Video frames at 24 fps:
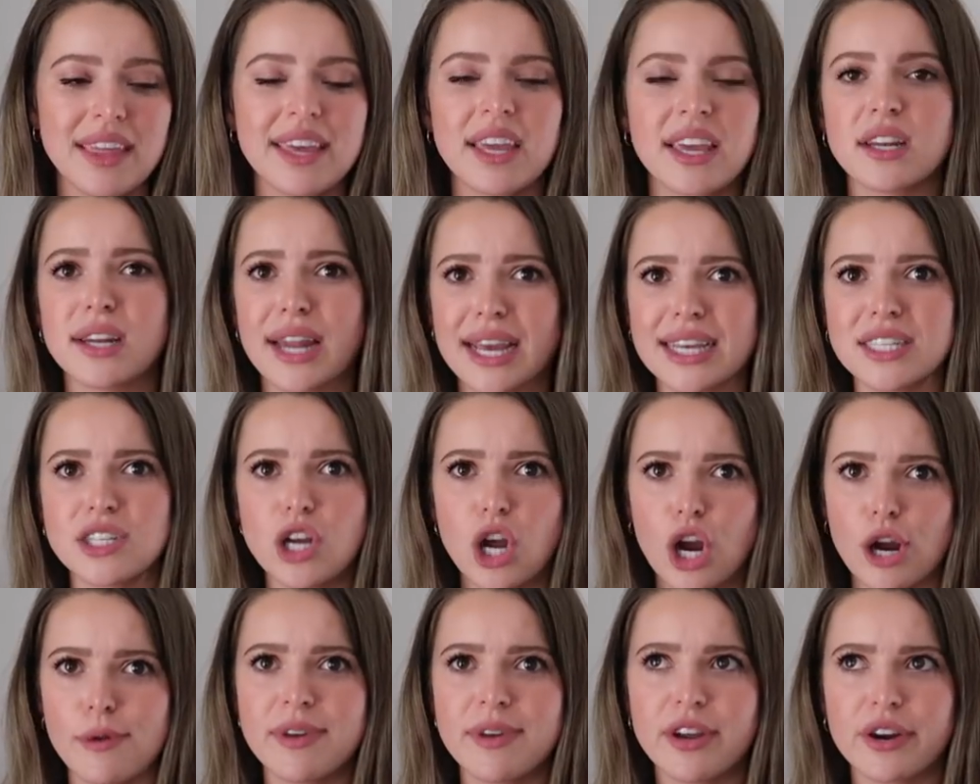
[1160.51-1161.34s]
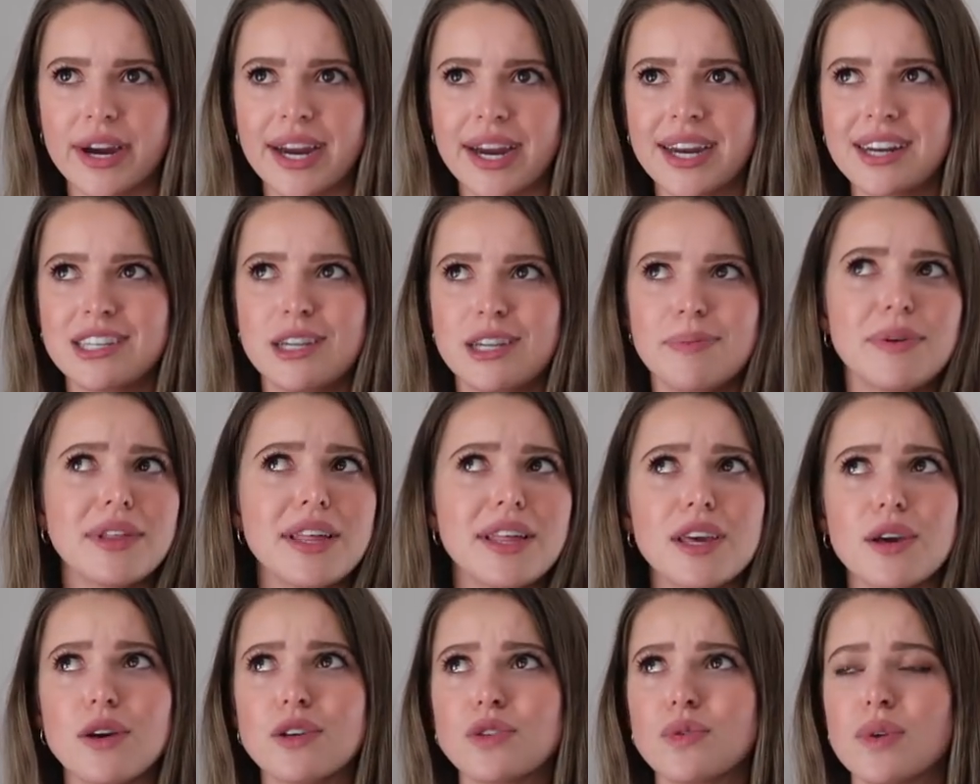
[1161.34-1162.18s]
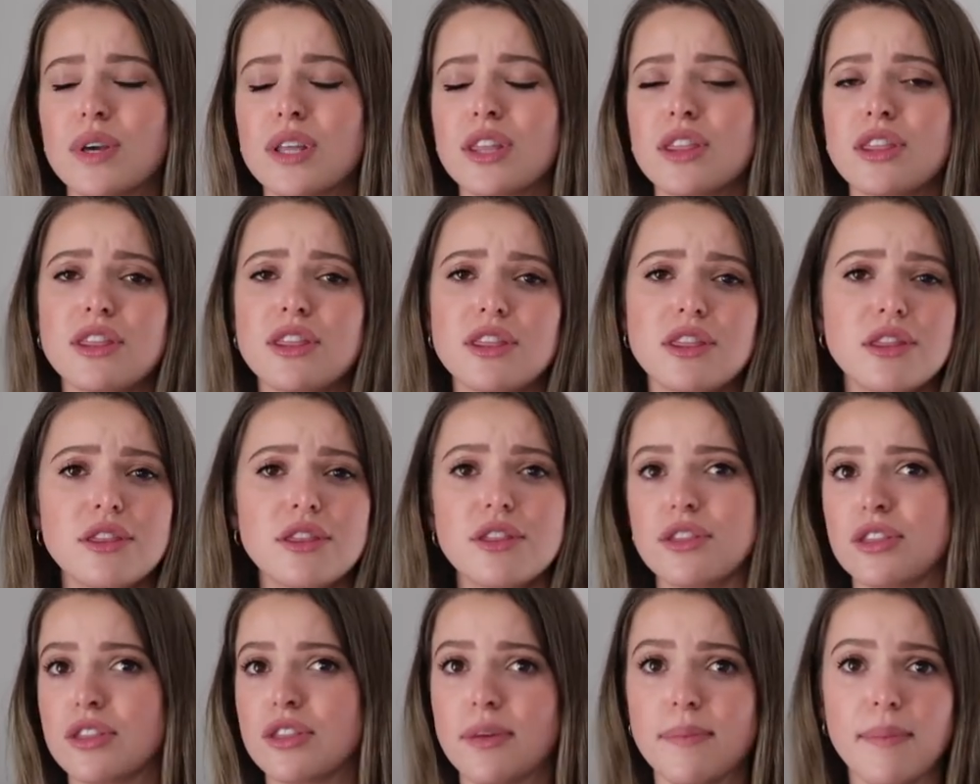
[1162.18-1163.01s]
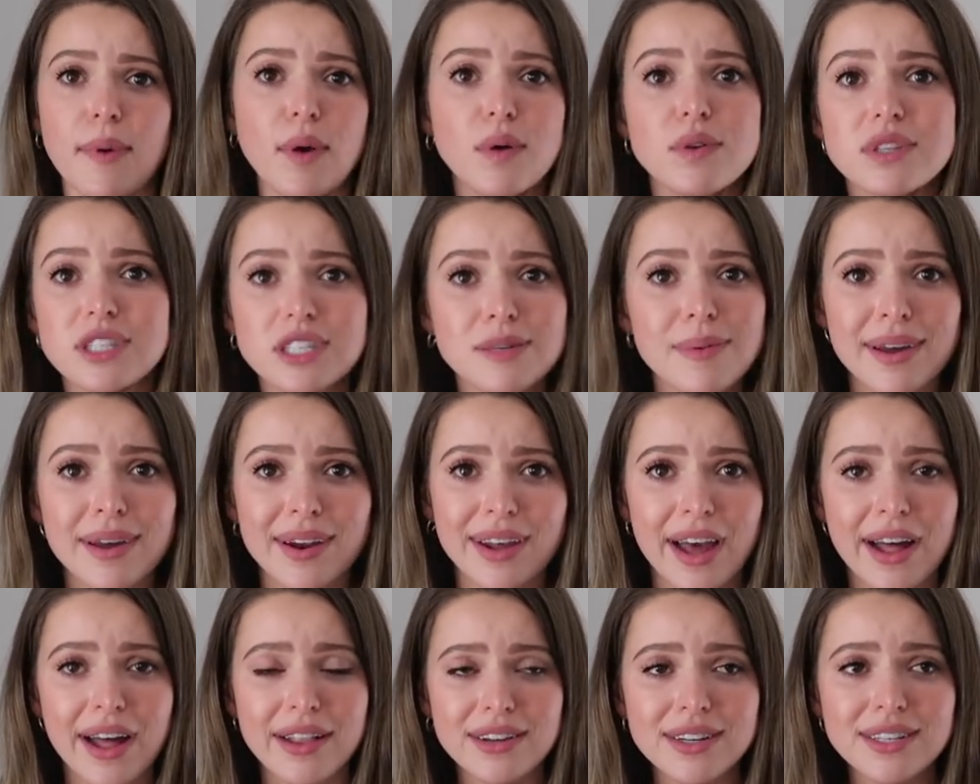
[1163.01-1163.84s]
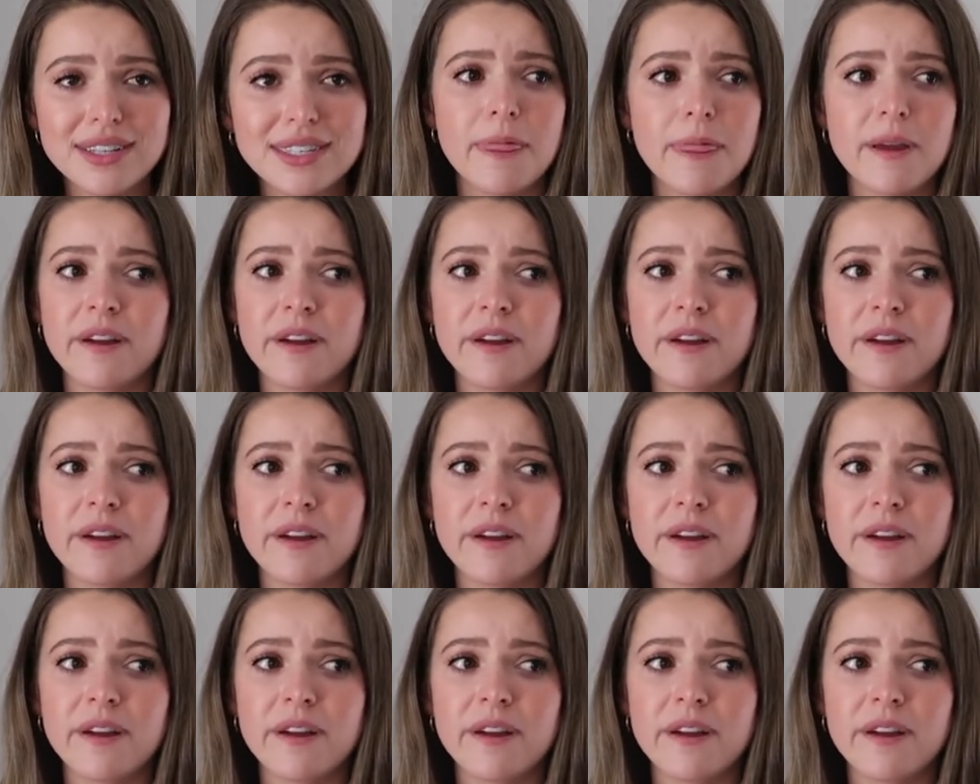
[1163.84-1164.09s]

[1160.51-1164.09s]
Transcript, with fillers: like a nice army green typically goes with the most amount of colors.